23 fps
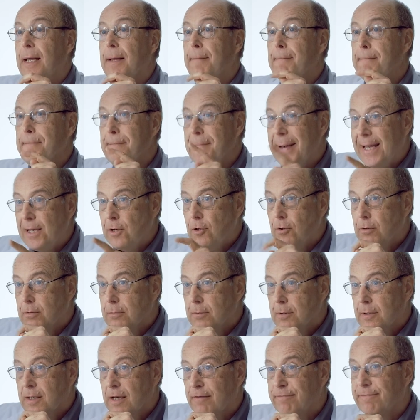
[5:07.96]
contains less
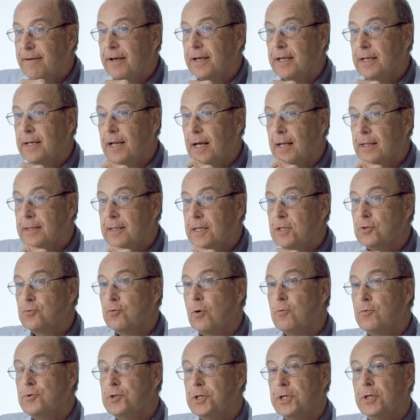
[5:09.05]
caffeine than its
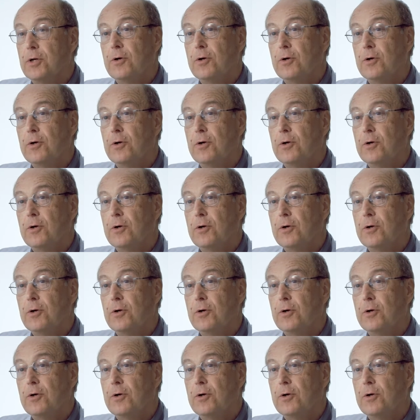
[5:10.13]
cousin